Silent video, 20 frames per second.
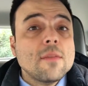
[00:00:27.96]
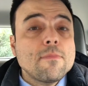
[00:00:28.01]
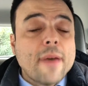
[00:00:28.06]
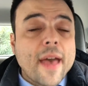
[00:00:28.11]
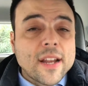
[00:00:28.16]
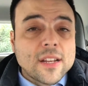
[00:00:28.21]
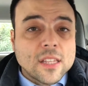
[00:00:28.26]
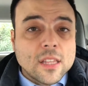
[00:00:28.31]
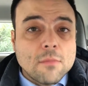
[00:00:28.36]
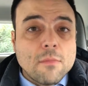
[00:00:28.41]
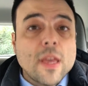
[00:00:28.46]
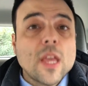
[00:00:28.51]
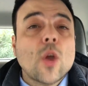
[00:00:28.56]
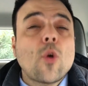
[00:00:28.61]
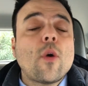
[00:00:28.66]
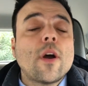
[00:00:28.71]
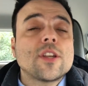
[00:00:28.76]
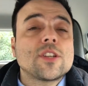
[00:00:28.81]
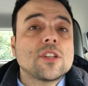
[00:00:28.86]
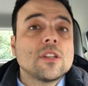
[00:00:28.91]
back to the main
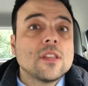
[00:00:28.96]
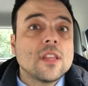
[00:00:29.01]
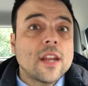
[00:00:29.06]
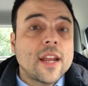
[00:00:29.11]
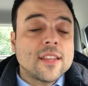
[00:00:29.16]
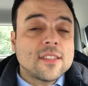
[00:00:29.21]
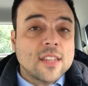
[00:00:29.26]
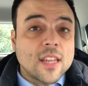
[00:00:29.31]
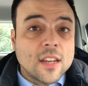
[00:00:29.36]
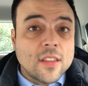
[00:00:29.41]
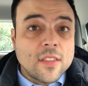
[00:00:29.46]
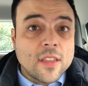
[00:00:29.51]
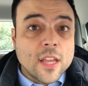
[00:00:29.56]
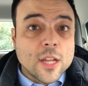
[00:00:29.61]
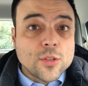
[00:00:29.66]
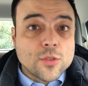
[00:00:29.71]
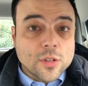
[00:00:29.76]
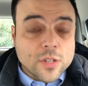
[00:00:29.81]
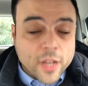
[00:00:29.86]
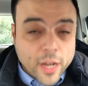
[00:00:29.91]
question that I said in the
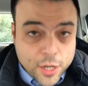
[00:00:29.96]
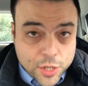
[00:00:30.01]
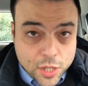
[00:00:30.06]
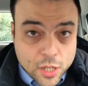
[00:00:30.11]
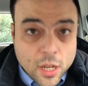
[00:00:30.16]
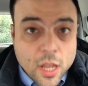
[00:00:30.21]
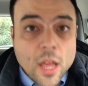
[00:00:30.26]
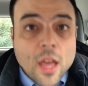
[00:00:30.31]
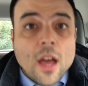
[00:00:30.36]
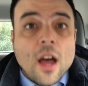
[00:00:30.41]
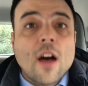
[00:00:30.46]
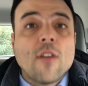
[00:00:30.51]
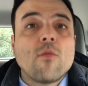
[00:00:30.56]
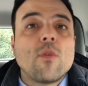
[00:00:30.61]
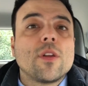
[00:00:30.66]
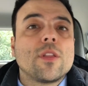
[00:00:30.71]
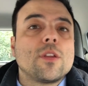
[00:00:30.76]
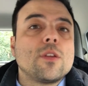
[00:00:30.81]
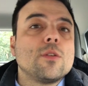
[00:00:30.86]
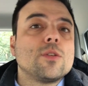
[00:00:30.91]
introduction of
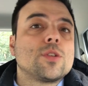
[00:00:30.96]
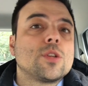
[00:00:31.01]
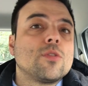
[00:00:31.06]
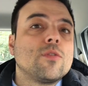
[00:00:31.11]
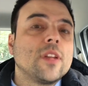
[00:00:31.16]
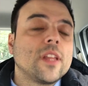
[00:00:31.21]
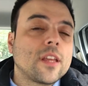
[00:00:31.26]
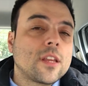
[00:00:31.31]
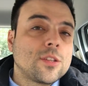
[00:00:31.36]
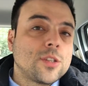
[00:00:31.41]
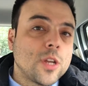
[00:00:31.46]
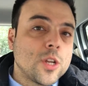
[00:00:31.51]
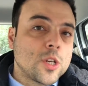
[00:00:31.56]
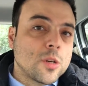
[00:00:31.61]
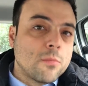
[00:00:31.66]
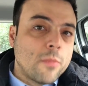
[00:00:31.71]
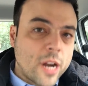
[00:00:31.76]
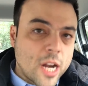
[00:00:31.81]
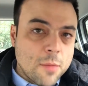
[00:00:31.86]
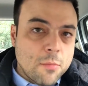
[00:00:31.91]
whether you should really exchange your
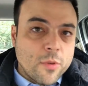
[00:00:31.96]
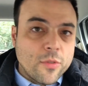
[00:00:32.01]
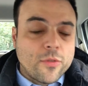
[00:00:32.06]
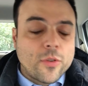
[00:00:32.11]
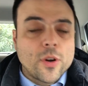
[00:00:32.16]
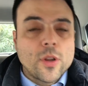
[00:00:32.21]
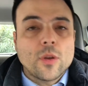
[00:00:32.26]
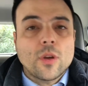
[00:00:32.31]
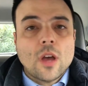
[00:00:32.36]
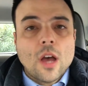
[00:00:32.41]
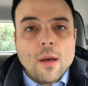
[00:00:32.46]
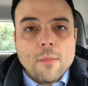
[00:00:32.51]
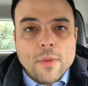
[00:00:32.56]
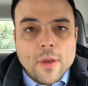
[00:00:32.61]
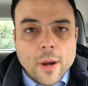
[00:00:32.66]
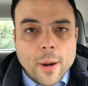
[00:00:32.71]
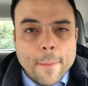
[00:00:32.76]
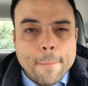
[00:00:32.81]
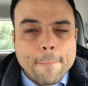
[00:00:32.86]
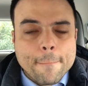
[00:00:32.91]
money before you come
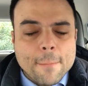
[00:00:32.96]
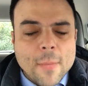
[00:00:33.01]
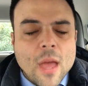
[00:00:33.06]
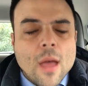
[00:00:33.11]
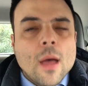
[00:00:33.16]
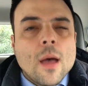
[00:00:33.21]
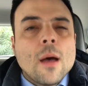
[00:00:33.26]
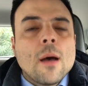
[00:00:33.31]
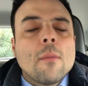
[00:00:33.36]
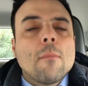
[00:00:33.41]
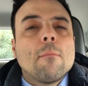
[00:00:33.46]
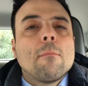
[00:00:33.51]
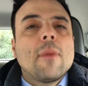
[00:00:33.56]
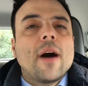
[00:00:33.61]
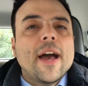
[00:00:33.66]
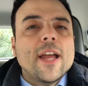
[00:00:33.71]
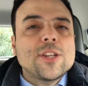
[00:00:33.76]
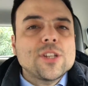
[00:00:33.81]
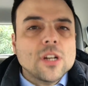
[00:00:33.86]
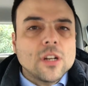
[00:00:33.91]
here,
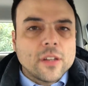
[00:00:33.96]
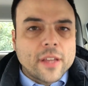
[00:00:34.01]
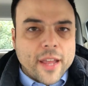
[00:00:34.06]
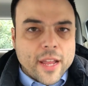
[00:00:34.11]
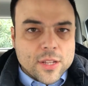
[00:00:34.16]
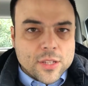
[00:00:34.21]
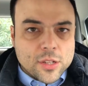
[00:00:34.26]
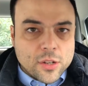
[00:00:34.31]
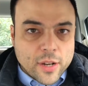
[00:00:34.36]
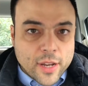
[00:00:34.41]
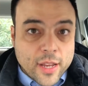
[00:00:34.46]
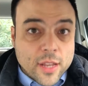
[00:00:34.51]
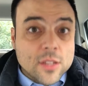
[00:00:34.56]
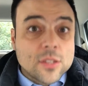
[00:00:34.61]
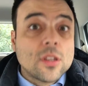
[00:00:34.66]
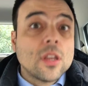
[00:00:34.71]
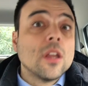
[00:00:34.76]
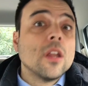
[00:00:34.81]
my general answer is